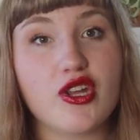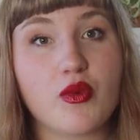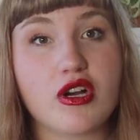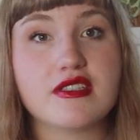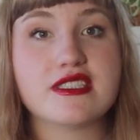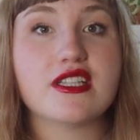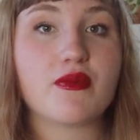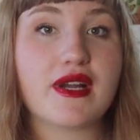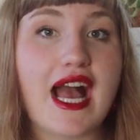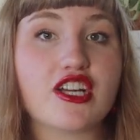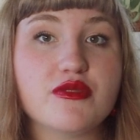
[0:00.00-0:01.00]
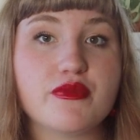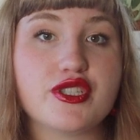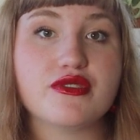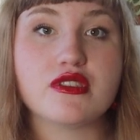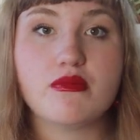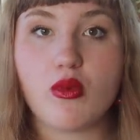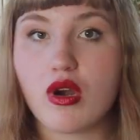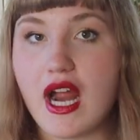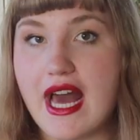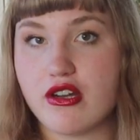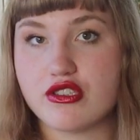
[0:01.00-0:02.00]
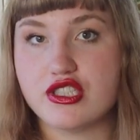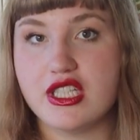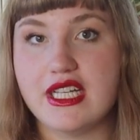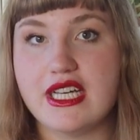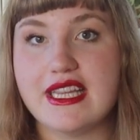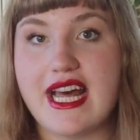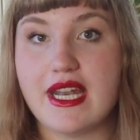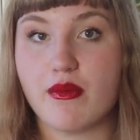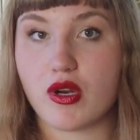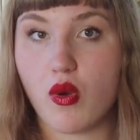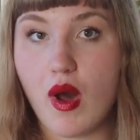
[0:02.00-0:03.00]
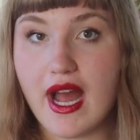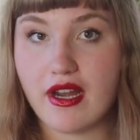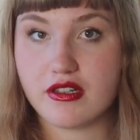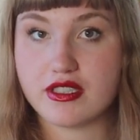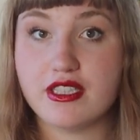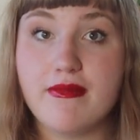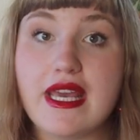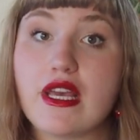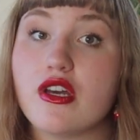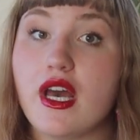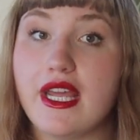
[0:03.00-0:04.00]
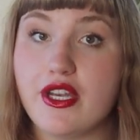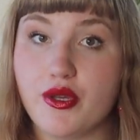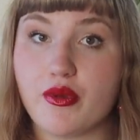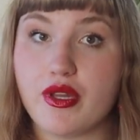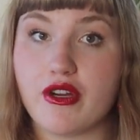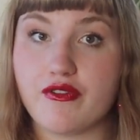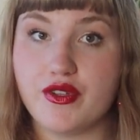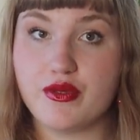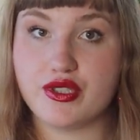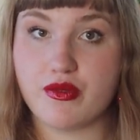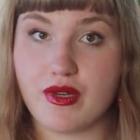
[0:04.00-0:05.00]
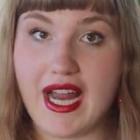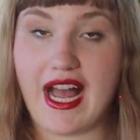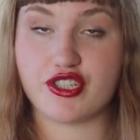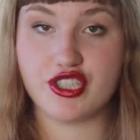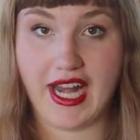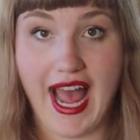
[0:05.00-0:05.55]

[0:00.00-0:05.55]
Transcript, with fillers: other words, the reaction produced more energy than it required to make a nuclear fusion reaction